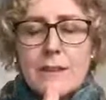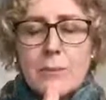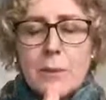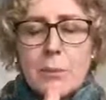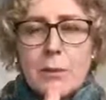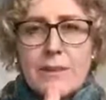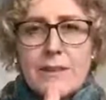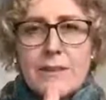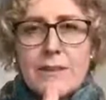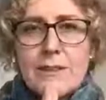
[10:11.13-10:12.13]
be
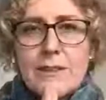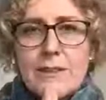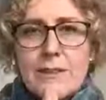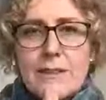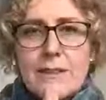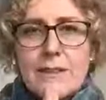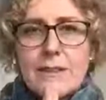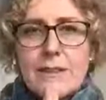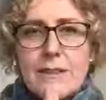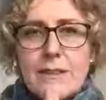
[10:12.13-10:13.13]
present to this,
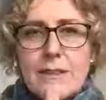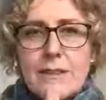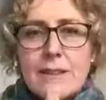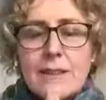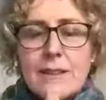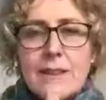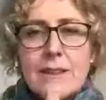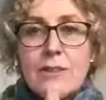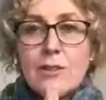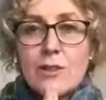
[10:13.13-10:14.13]
and
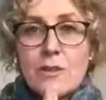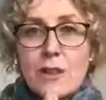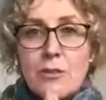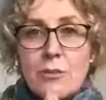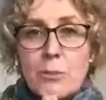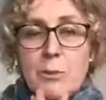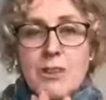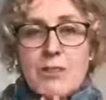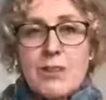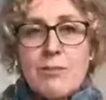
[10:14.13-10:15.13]
give yourself
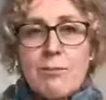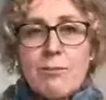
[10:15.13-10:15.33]
permission